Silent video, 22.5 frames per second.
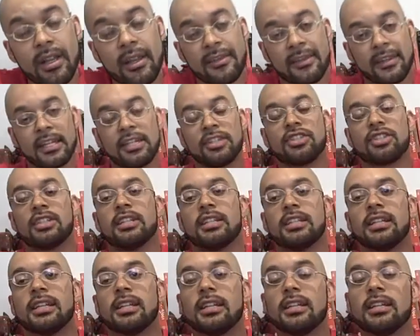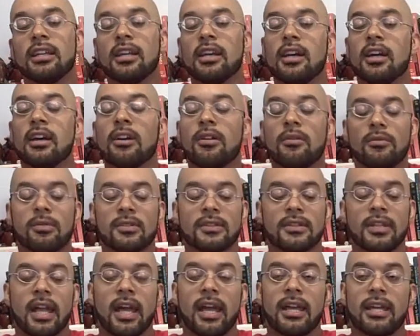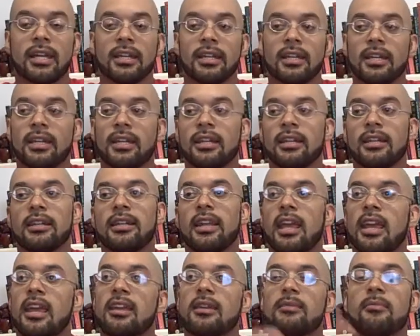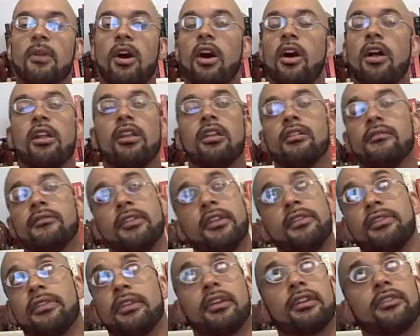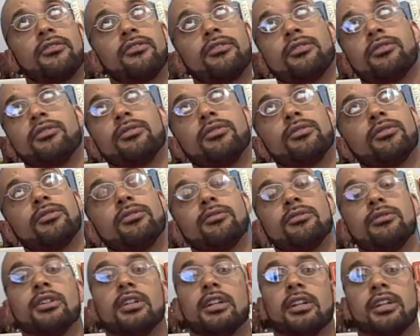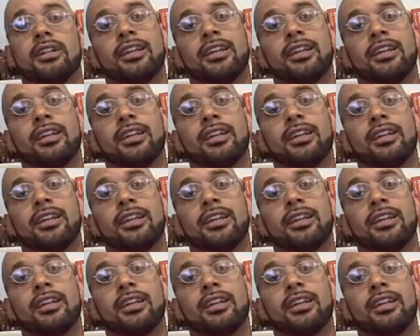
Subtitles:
of the things she did was like name all of the things you do.